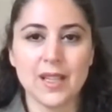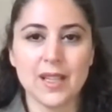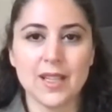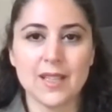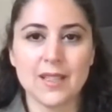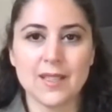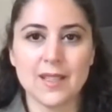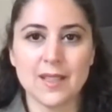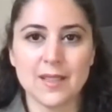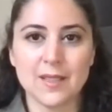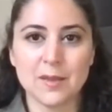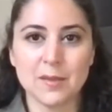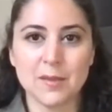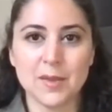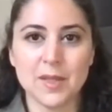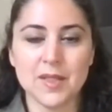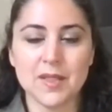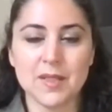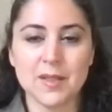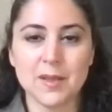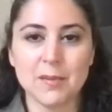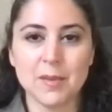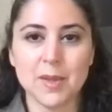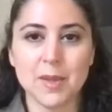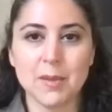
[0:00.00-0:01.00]

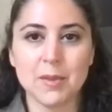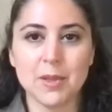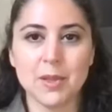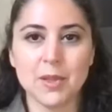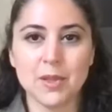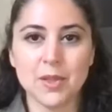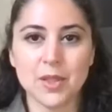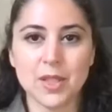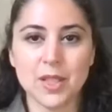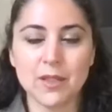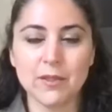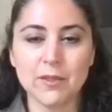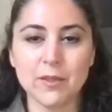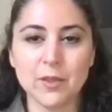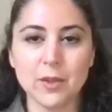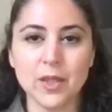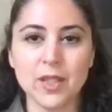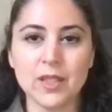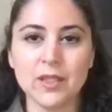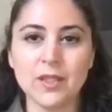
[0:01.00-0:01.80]
assessments that people are looking for.